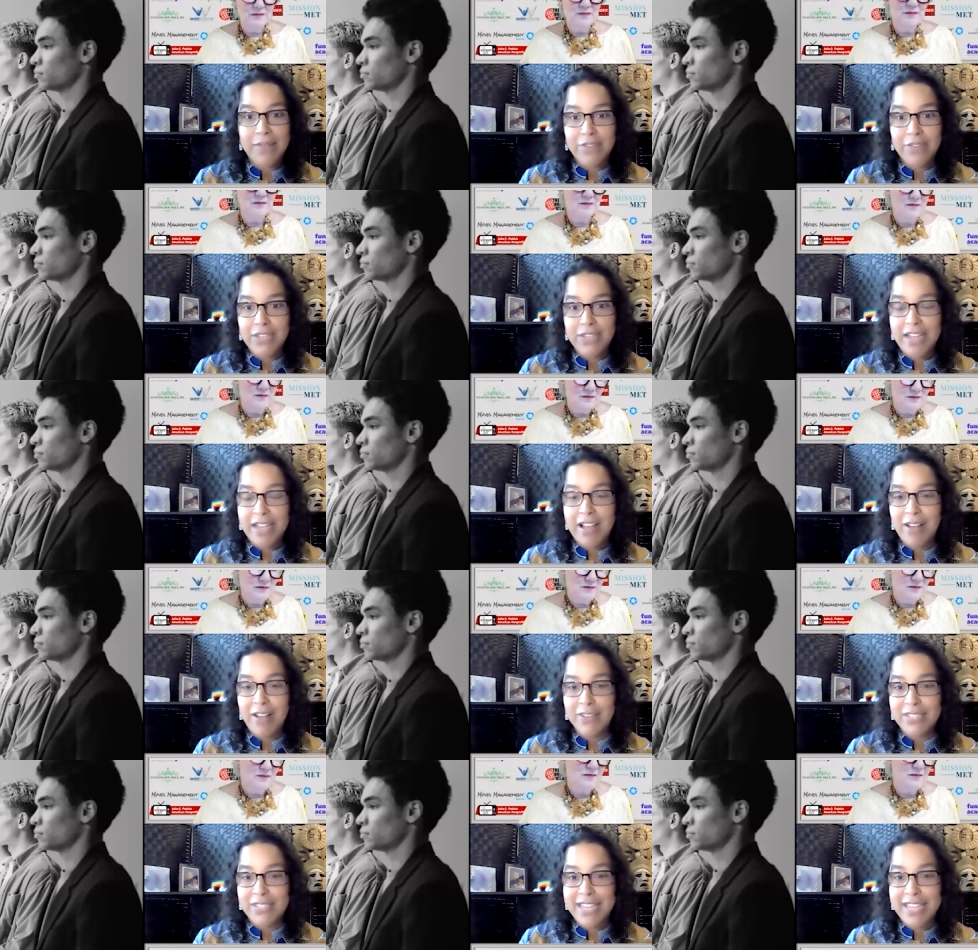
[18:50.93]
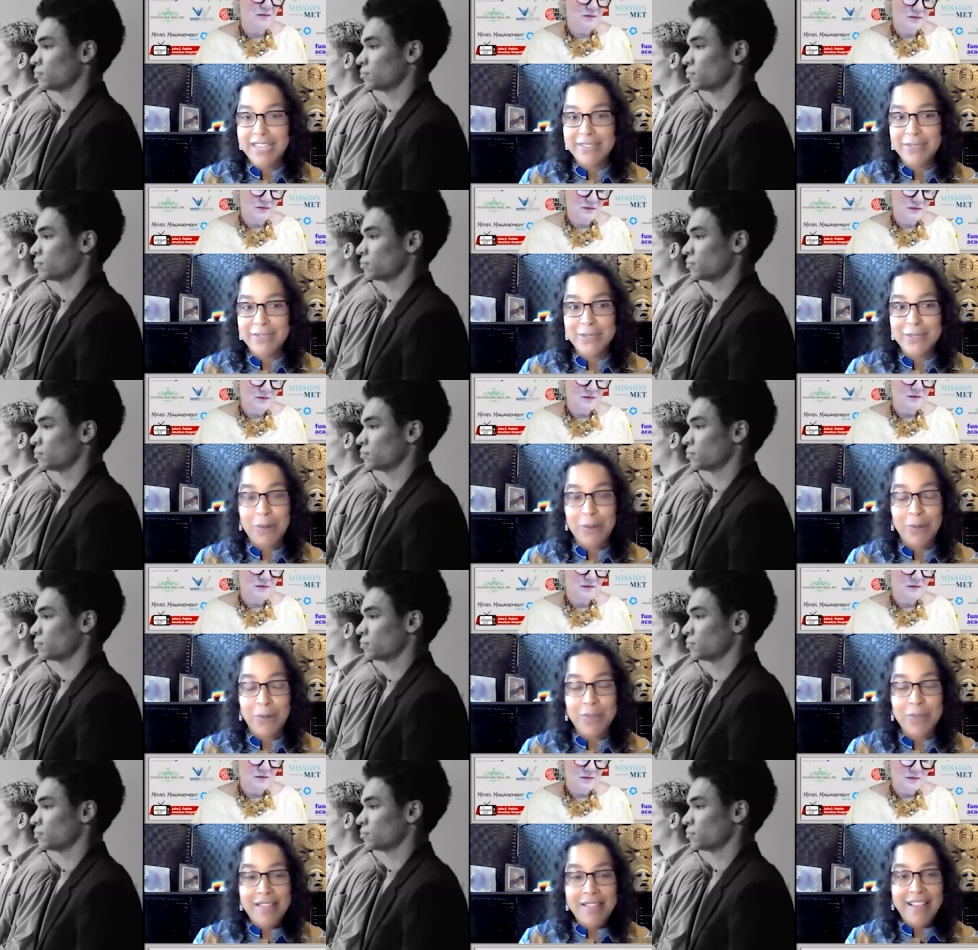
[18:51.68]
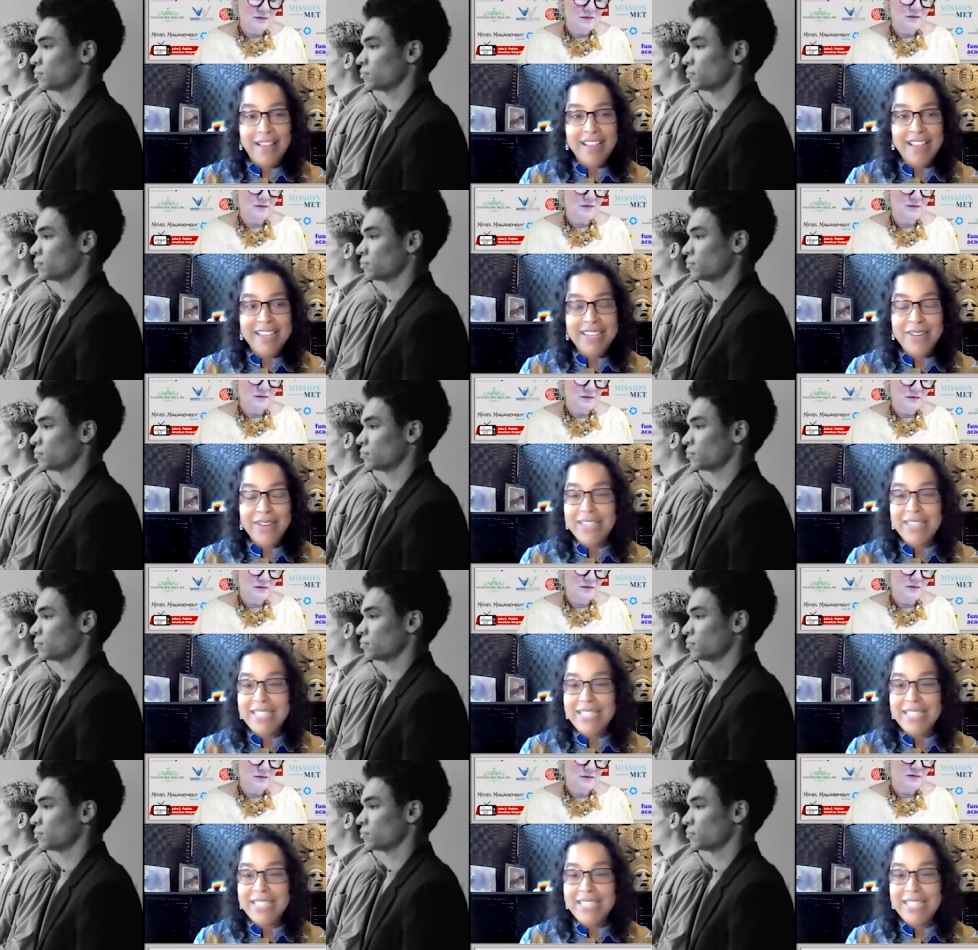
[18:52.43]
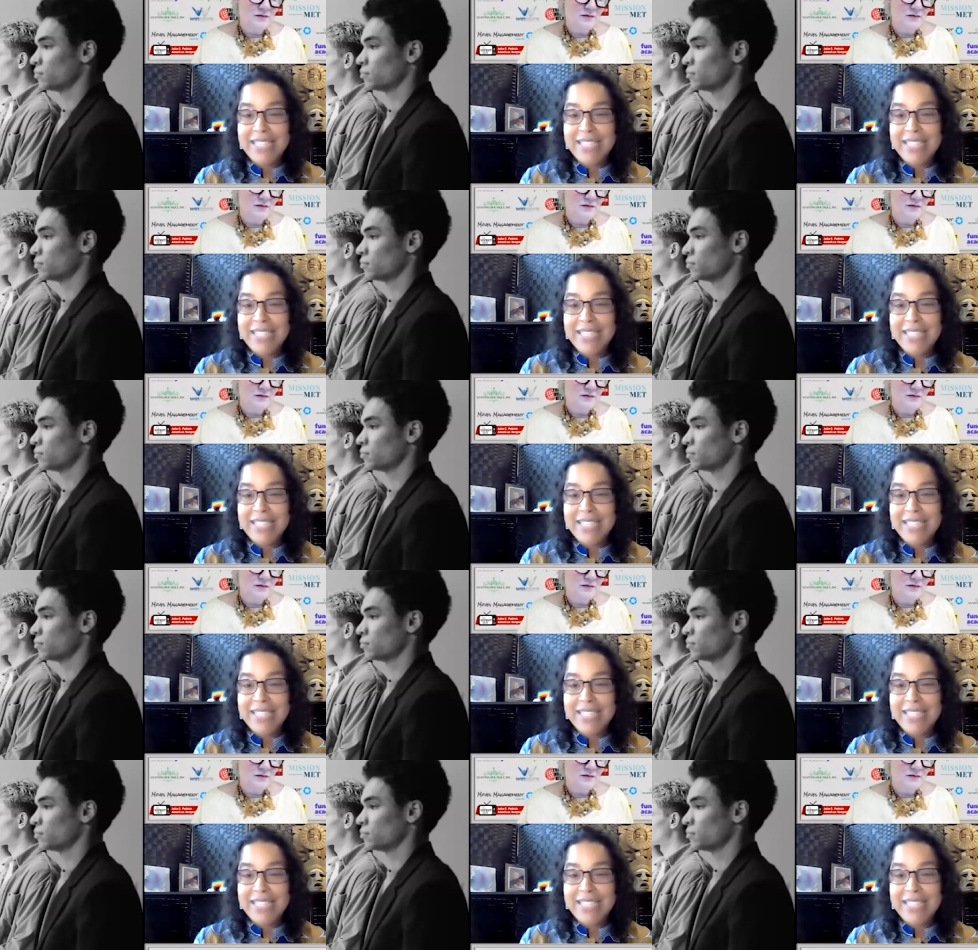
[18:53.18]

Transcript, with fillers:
Speaker 1: every day, all day. And so, you know, I tell my